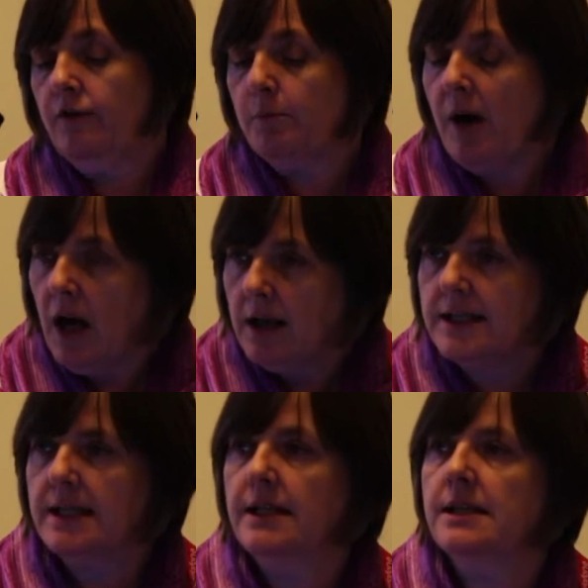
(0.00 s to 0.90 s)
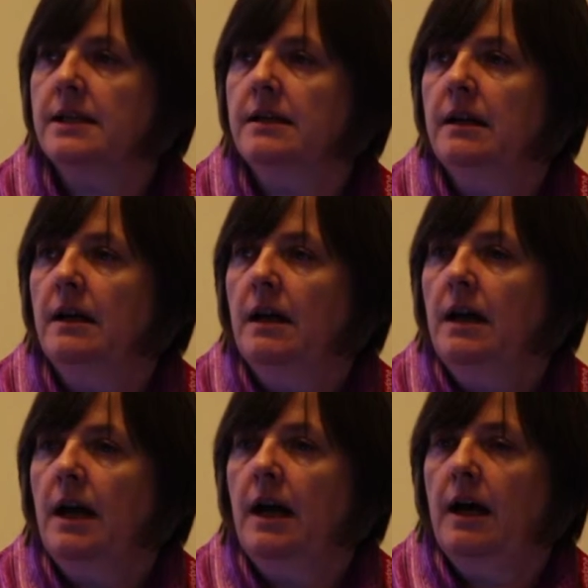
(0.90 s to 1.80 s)
for policies
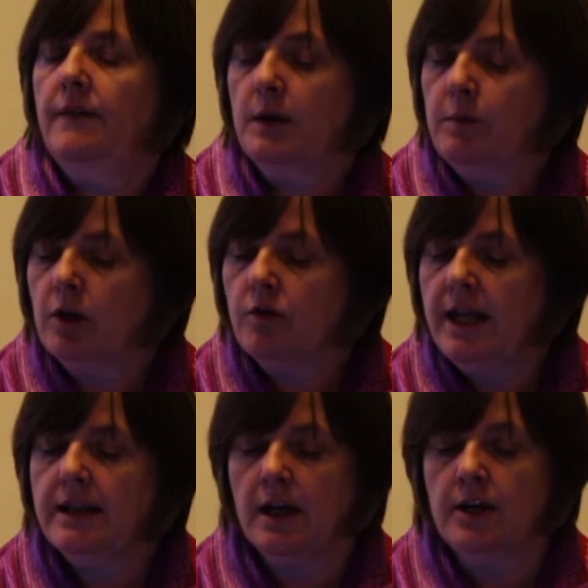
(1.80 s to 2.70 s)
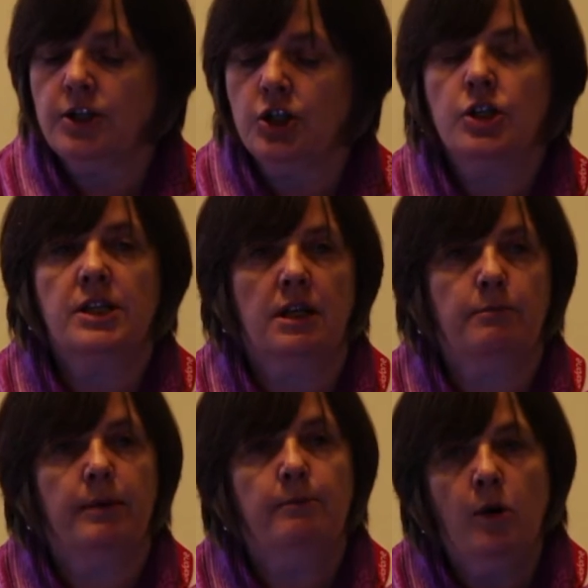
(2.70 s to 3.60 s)
that will create the conditions
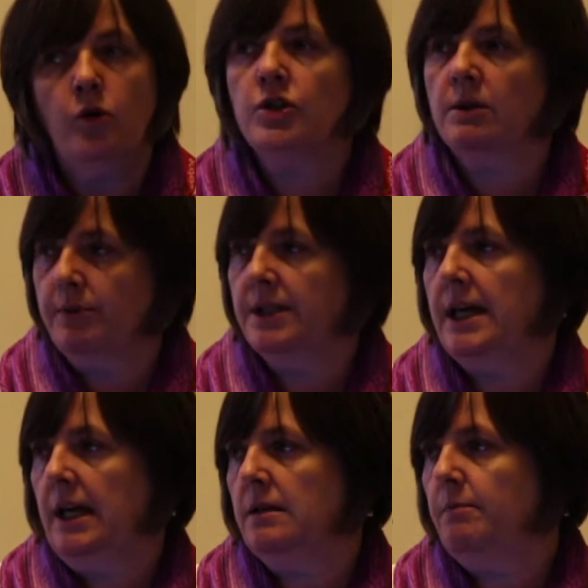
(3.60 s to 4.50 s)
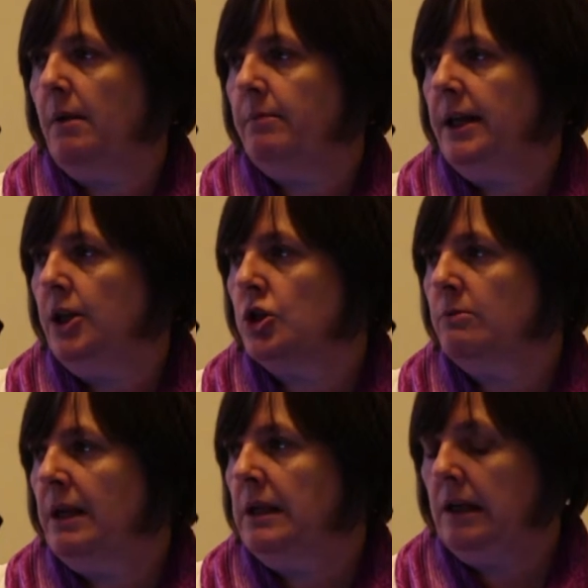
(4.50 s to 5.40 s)
that promote and protect
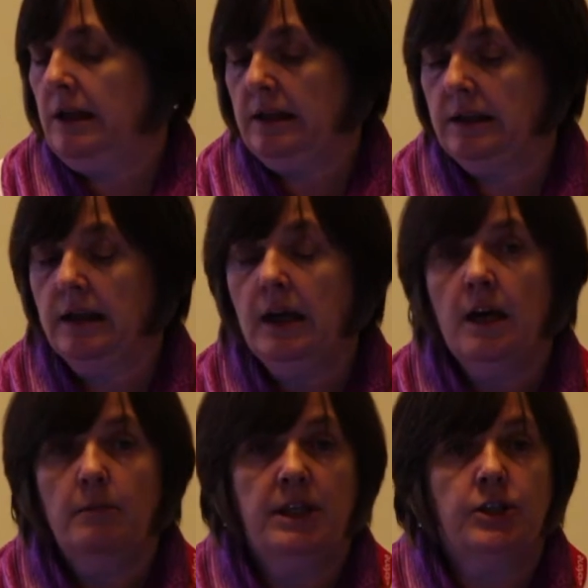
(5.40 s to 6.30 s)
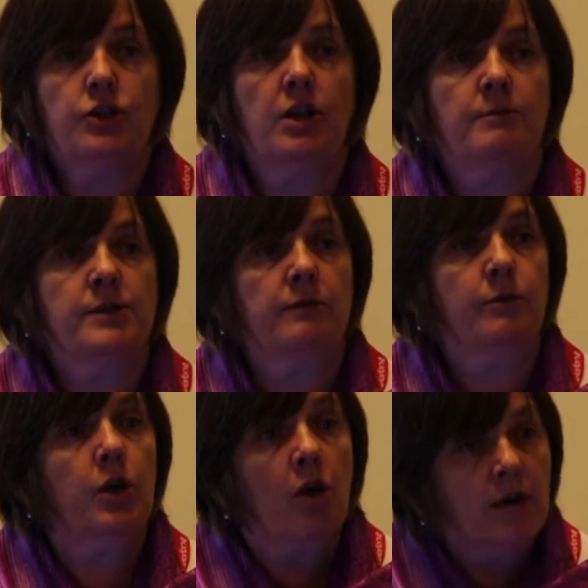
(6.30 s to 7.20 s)
population mental health, be it in terms of
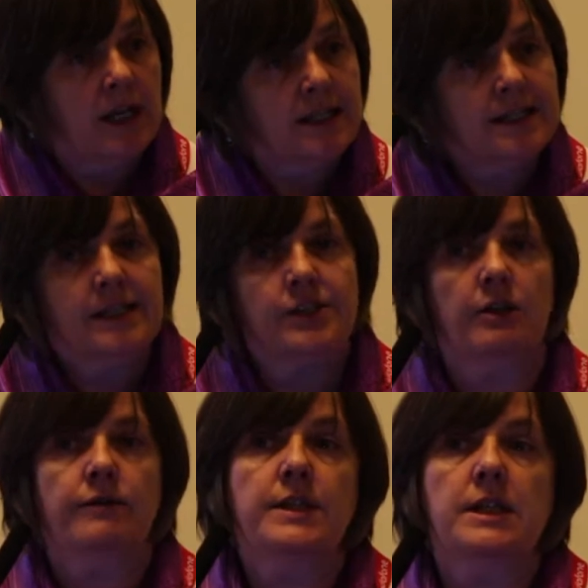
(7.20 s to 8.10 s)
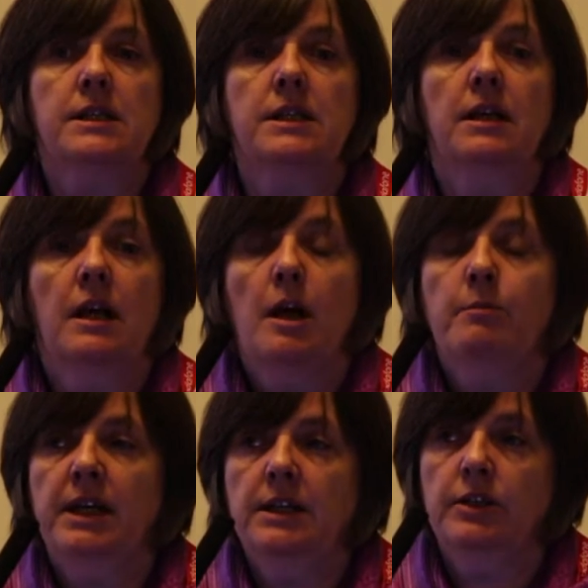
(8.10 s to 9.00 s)
reorienting services,
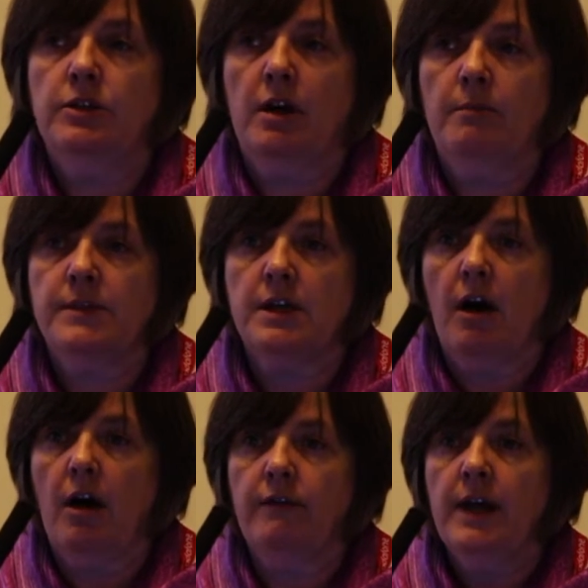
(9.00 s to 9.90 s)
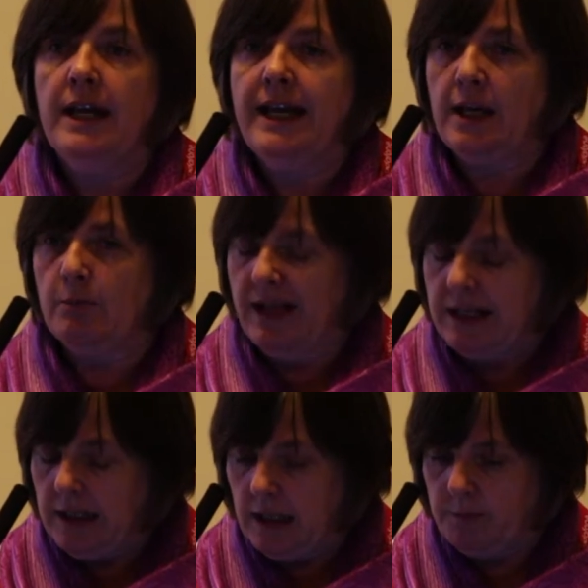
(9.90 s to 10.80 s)
be it in terms of getting
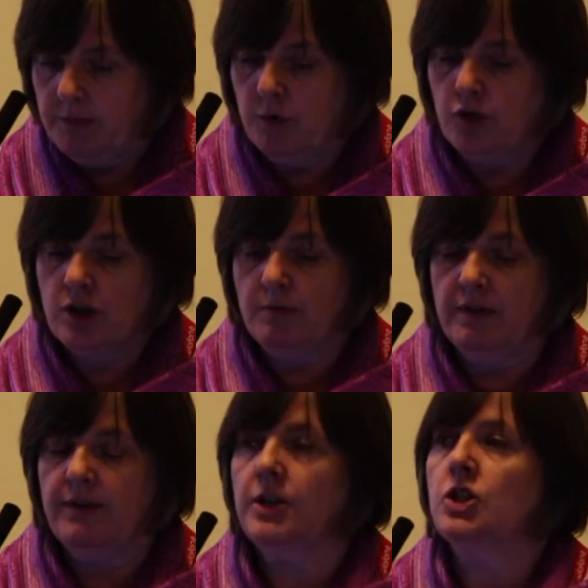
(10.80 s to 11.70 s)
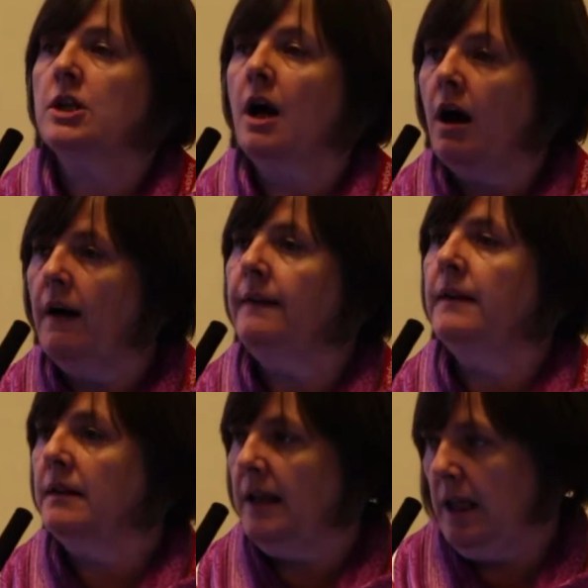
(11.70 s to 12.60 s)
mental health promotion and prevention
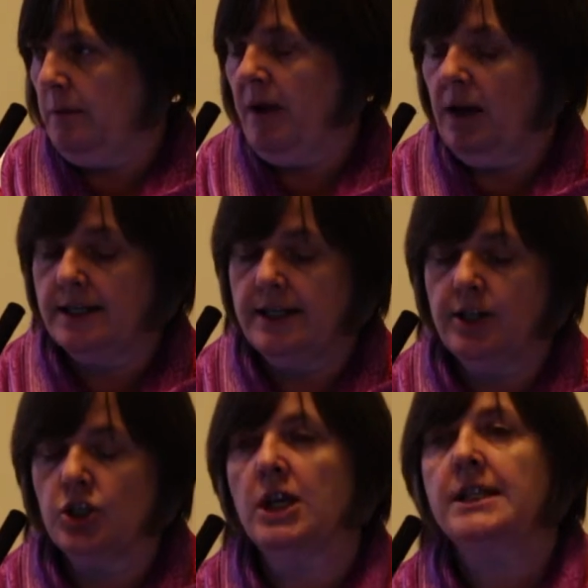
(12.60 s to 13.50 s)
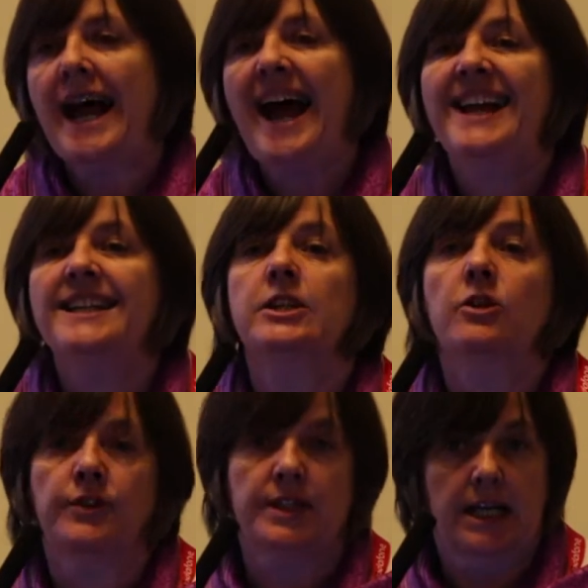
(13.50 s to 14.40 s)
on the health policy agenda and in
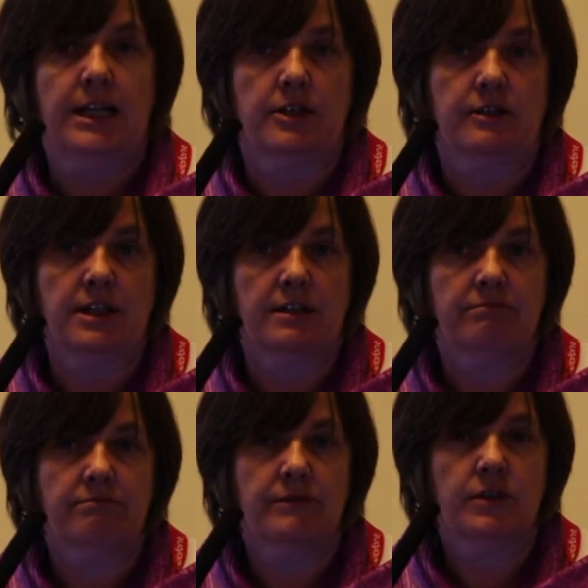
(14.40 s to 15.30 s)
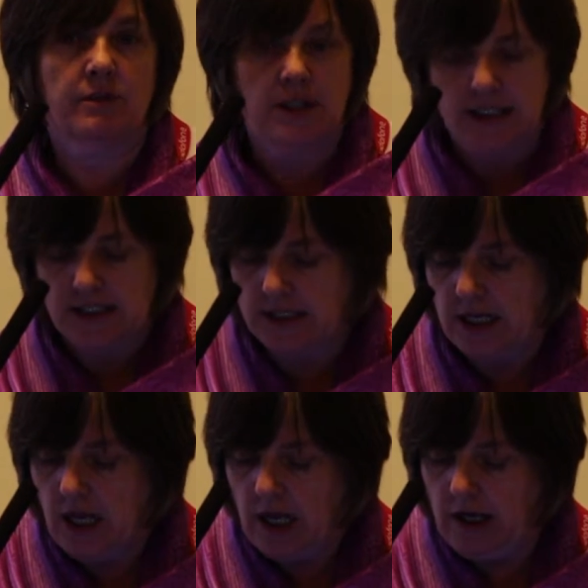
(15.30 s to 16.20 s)
other sectors. So that this is,
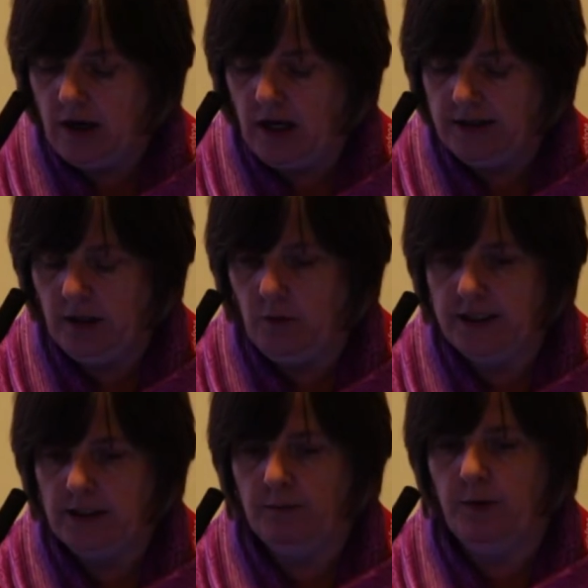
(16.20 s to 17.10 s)
I think, quite an